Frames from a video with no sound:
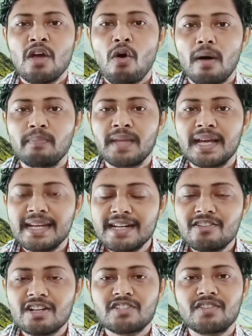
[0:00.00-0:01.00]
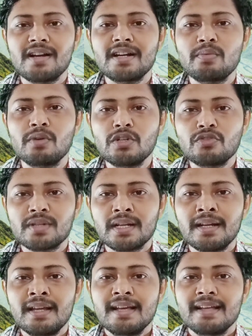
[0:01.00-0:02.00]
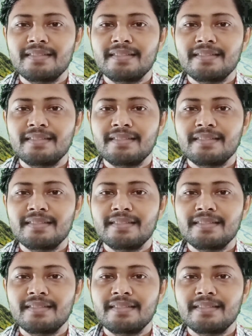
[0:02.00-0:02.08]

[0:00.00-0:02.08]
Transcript: of the Industrial Revolution,